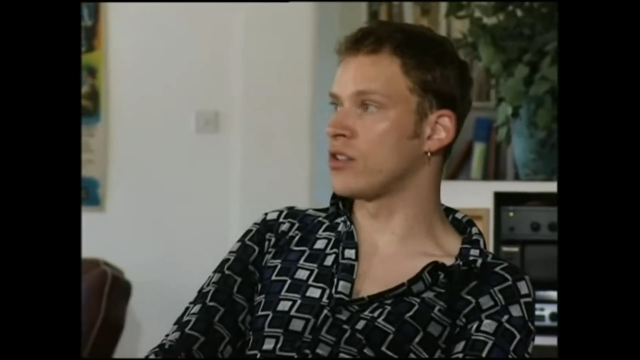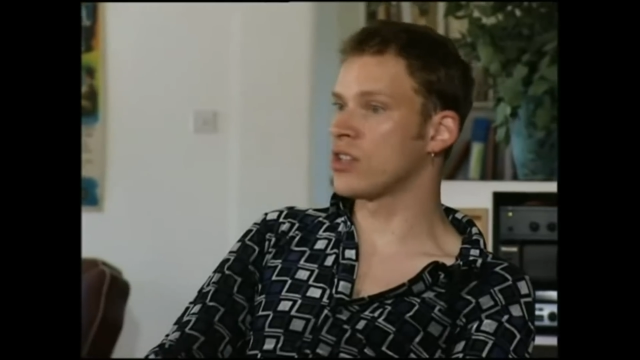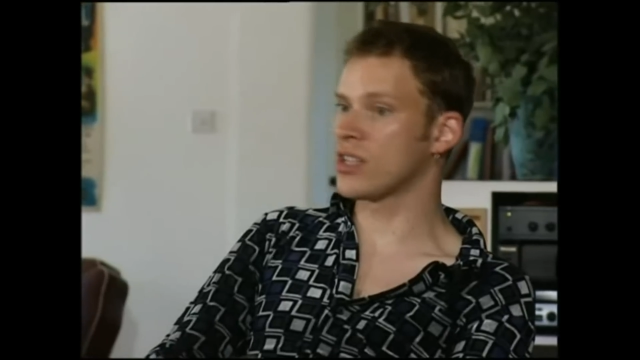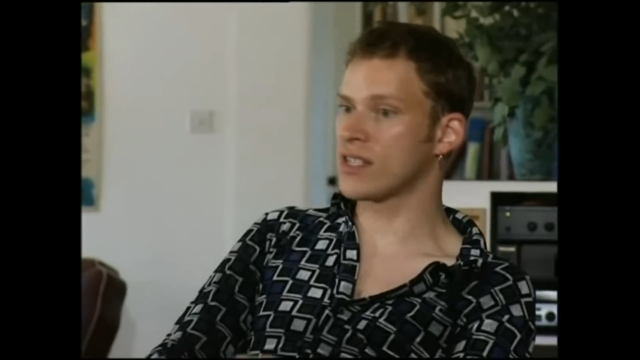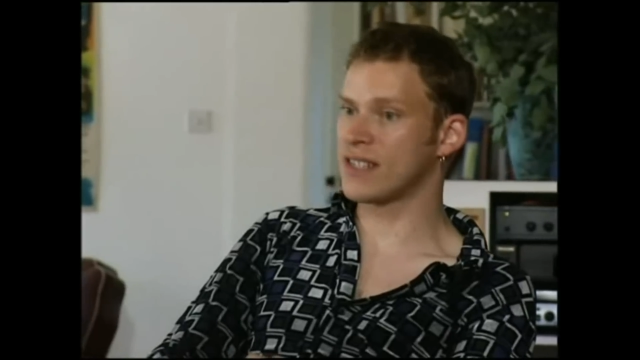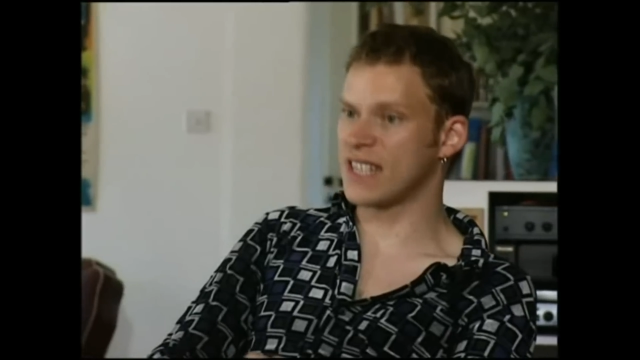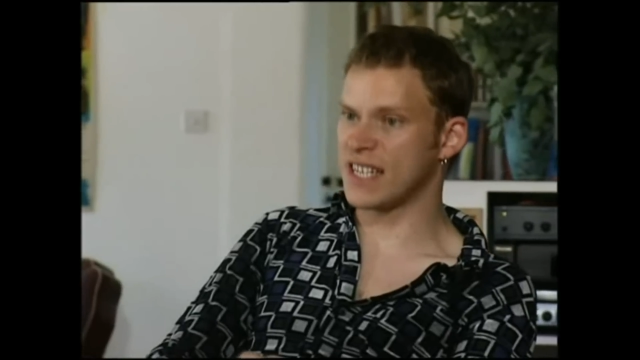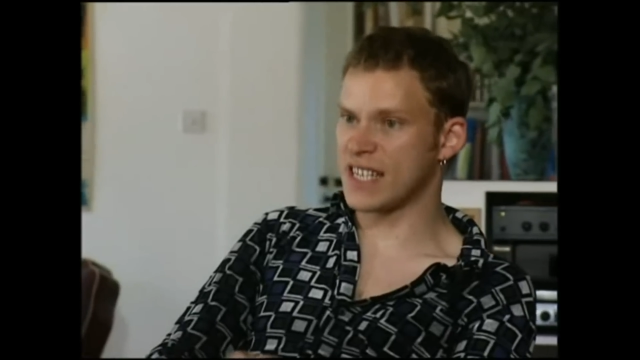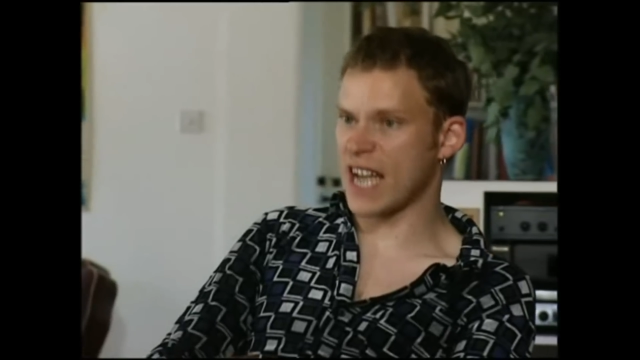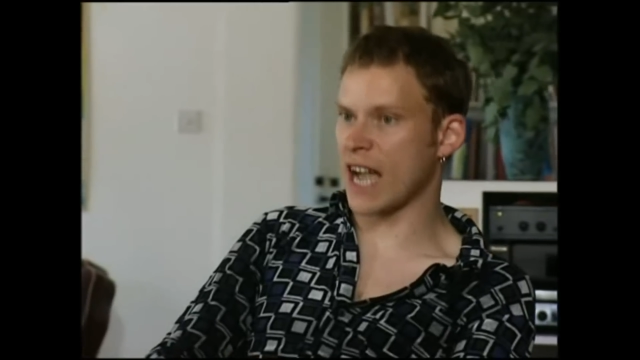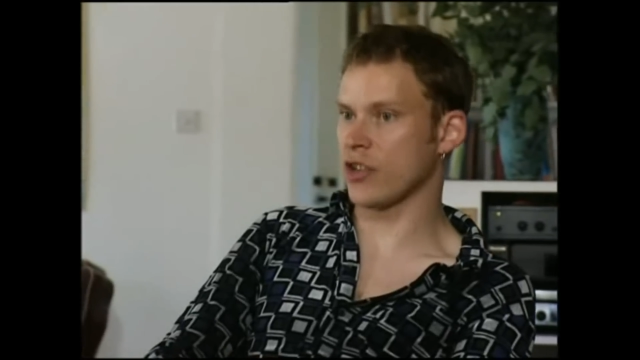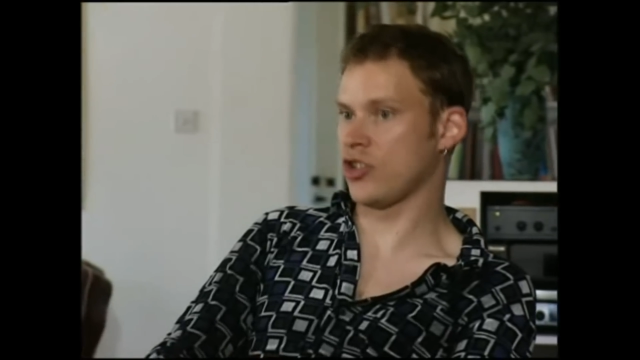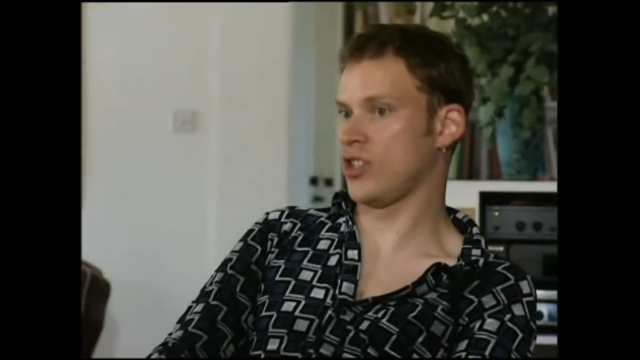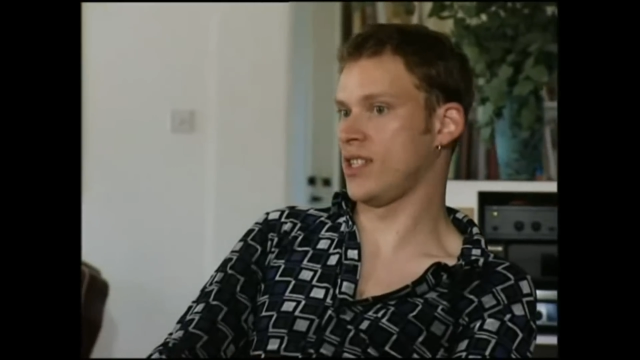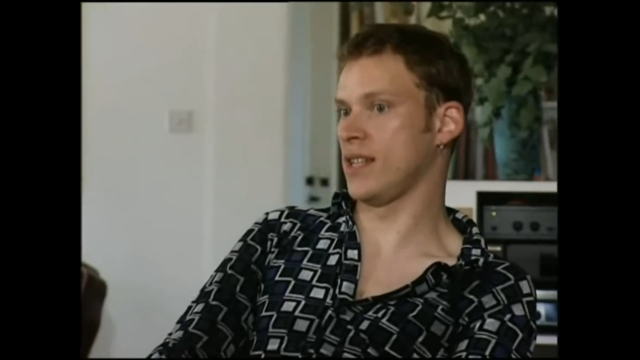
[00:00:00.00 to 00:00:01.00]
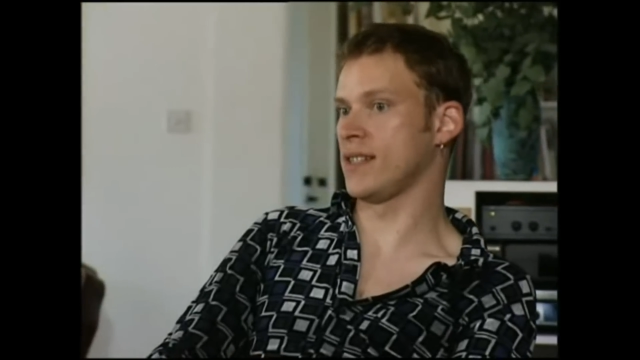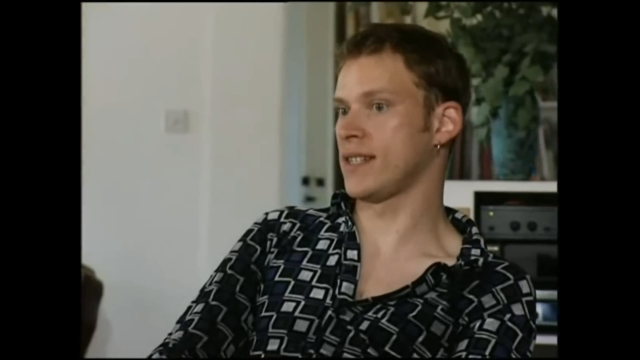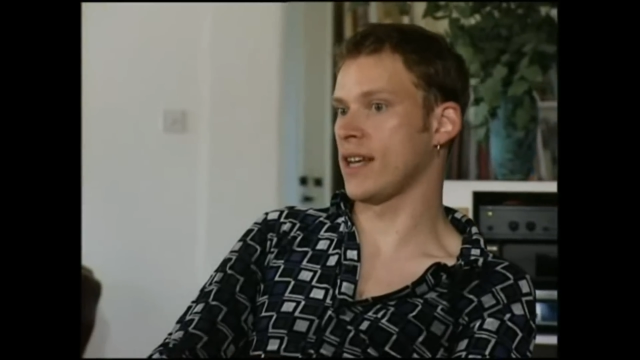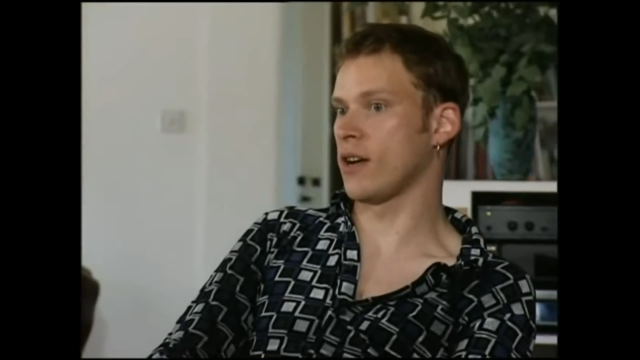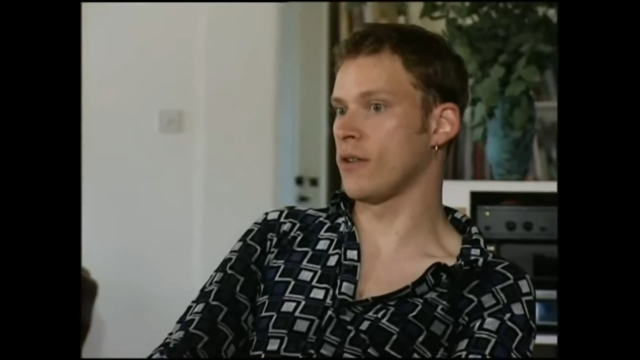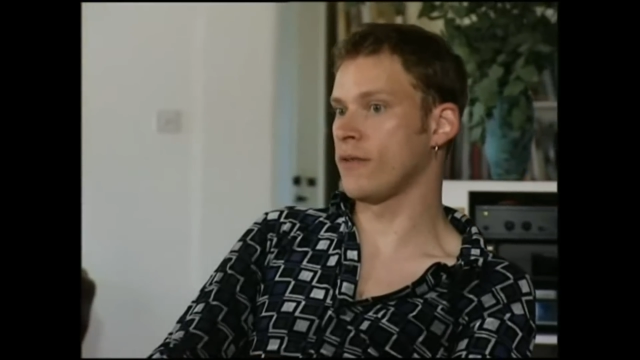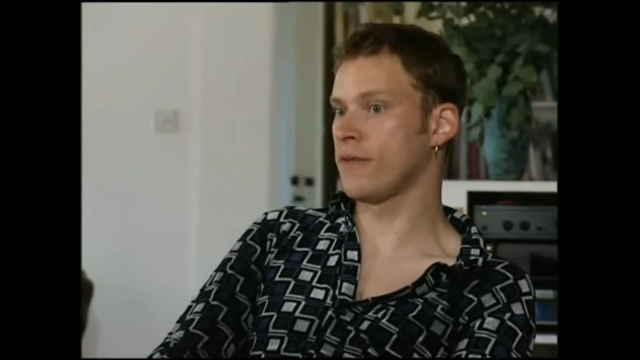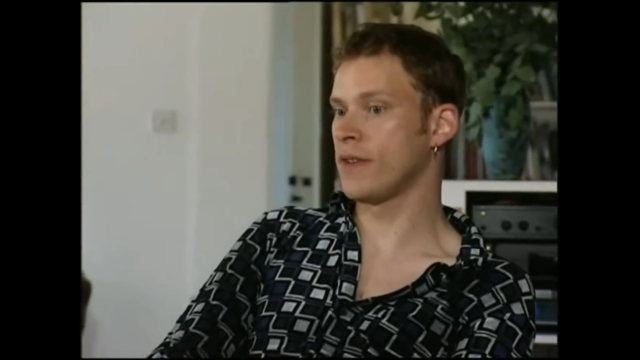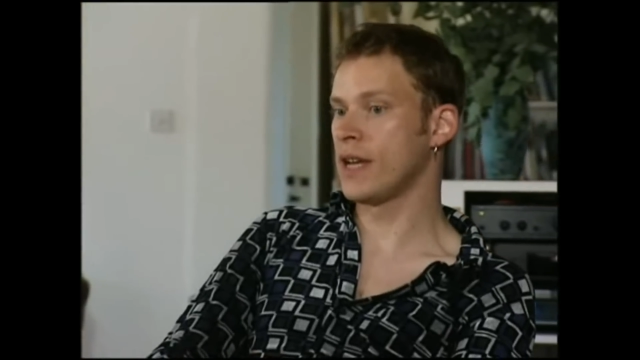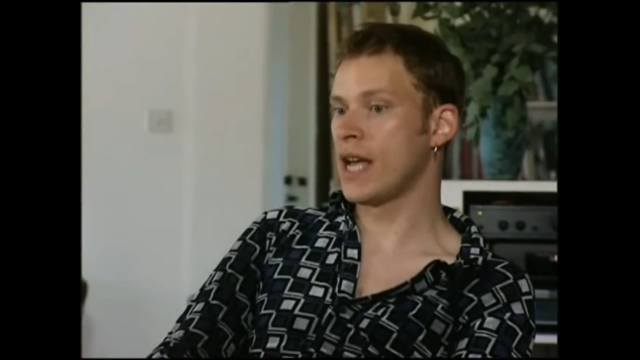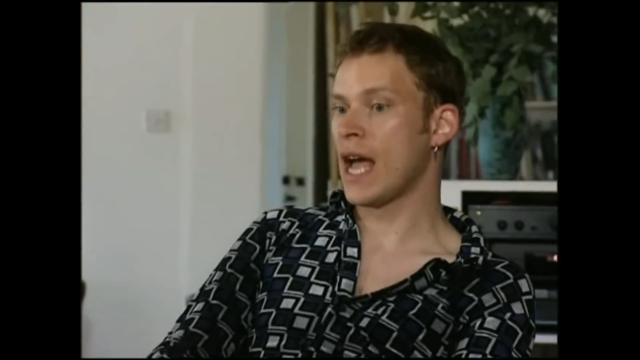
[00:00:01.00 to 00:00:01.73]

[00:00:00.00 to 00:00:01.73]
just detaches itself